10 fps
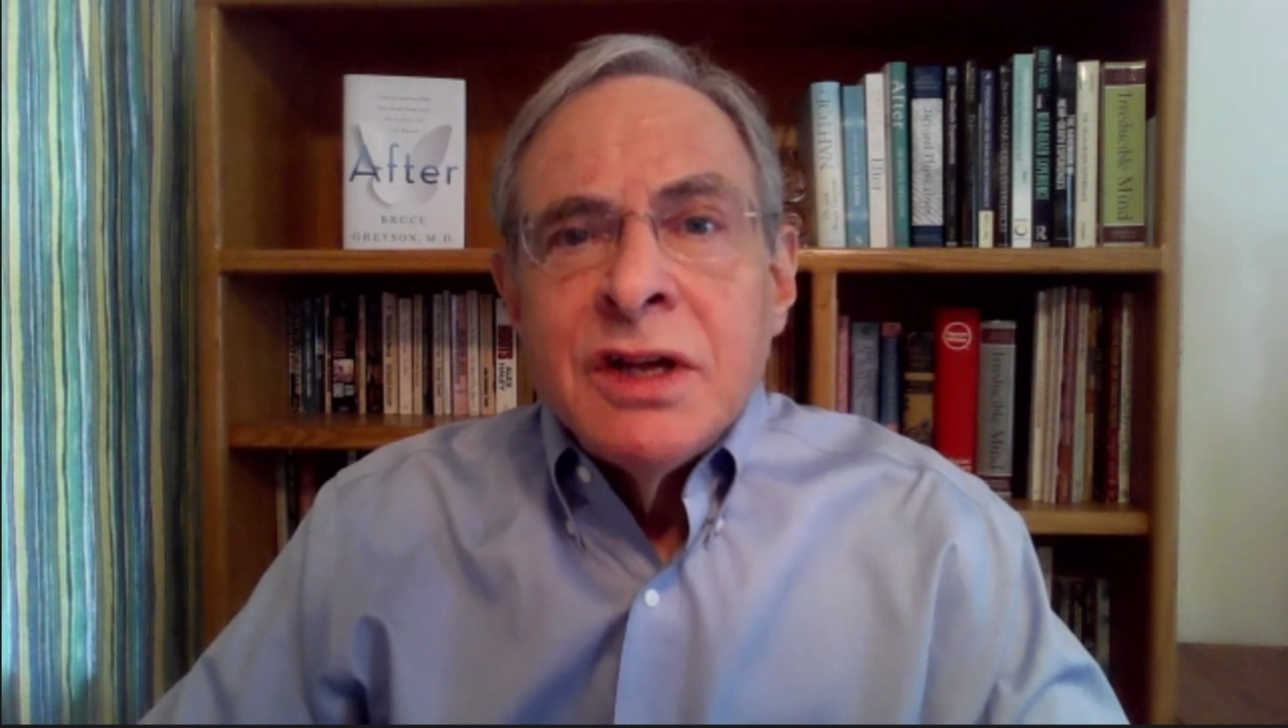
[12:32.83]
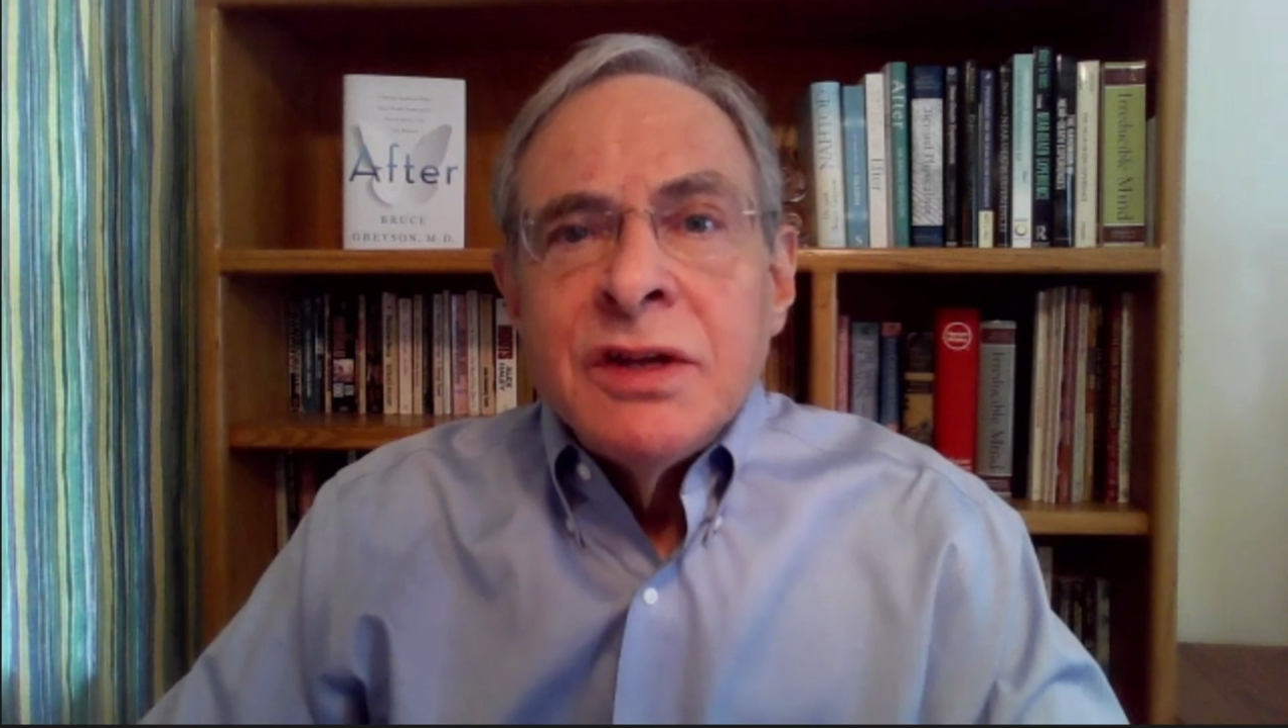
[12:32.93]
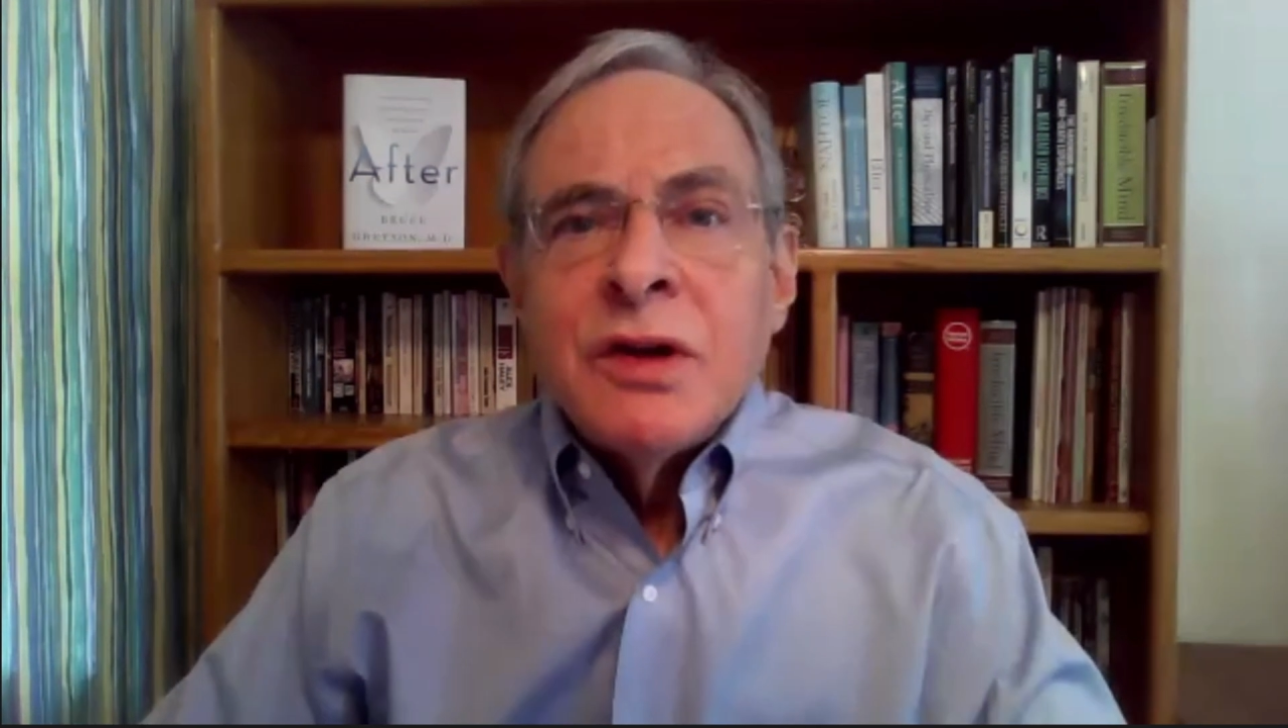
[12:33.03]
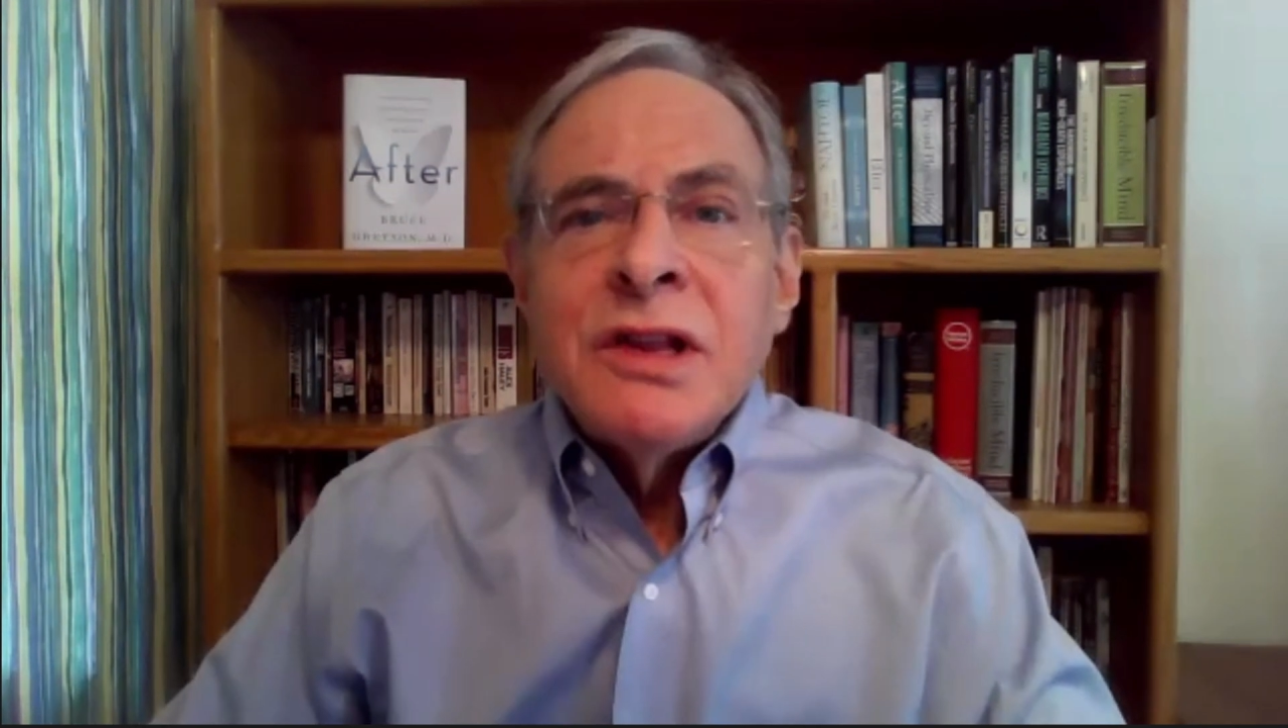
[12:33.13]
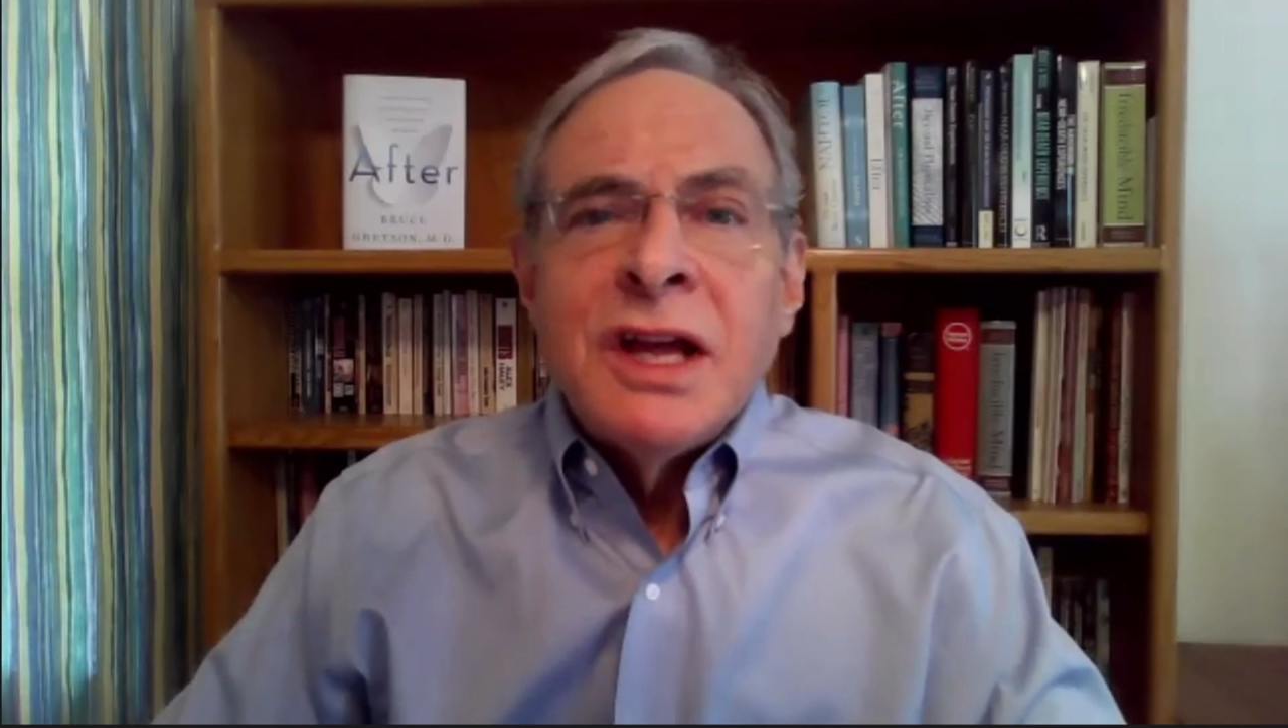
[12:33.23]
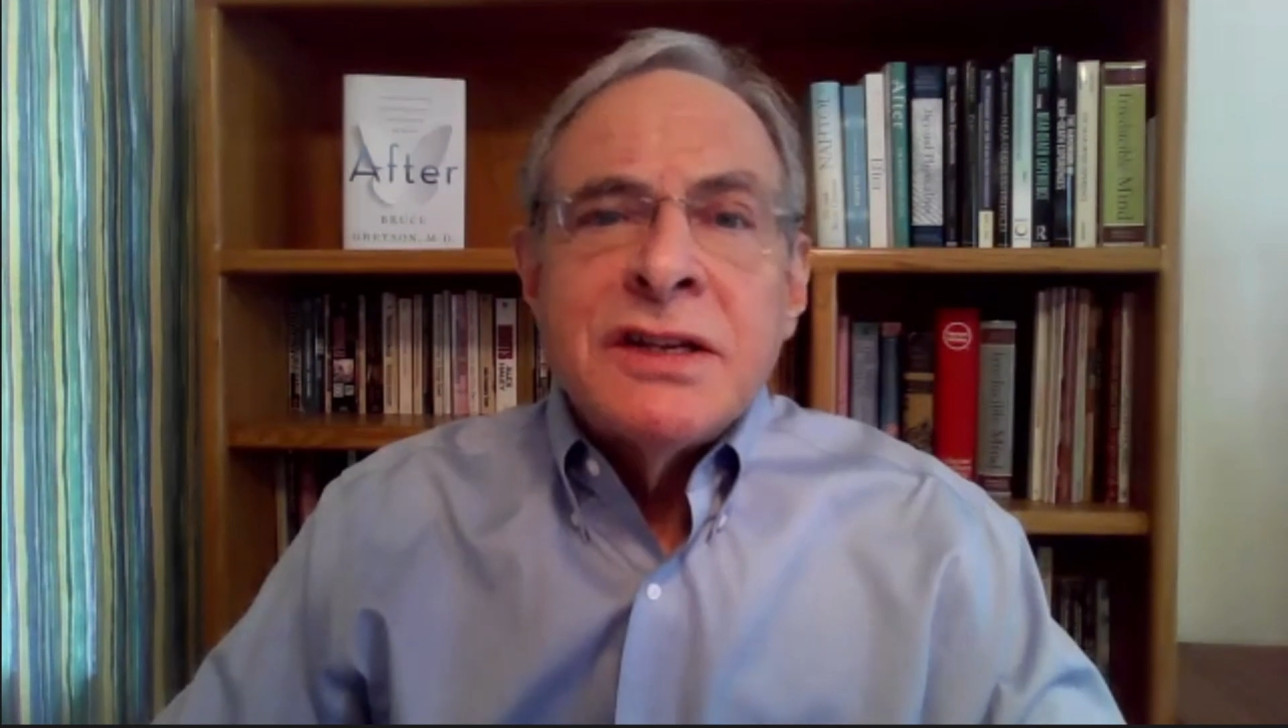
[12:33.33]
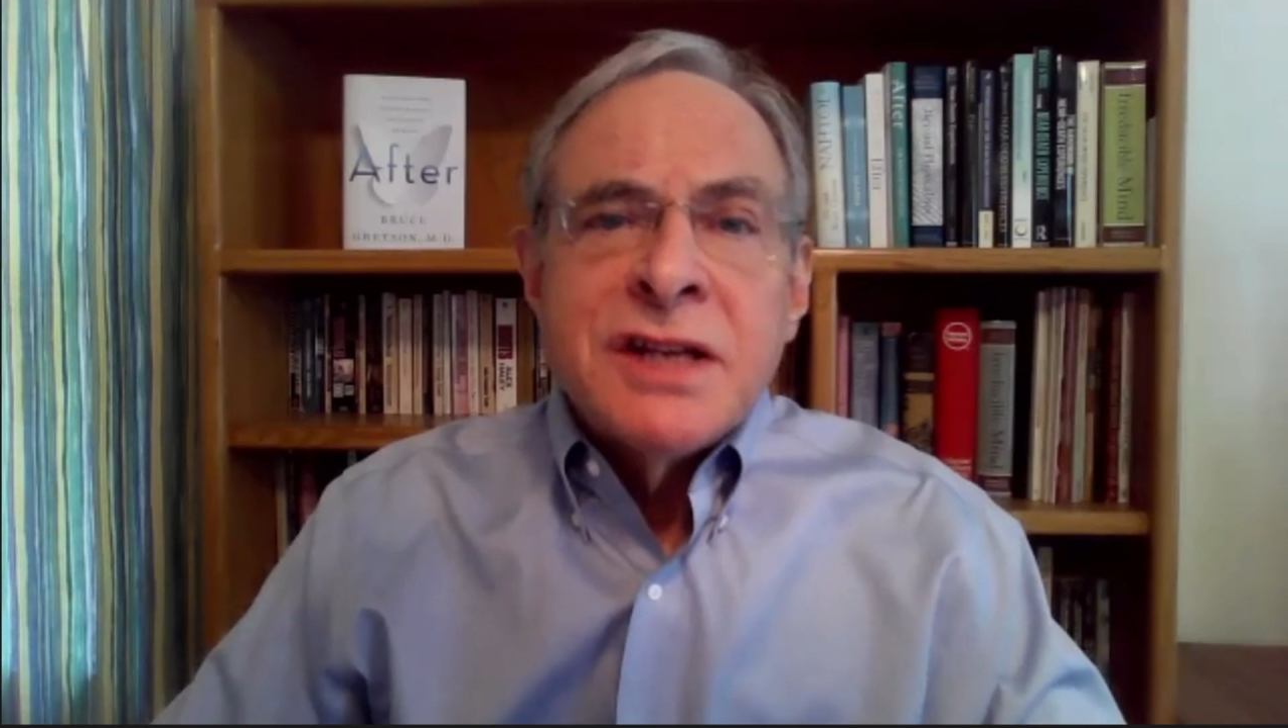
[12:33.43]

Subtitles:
You collect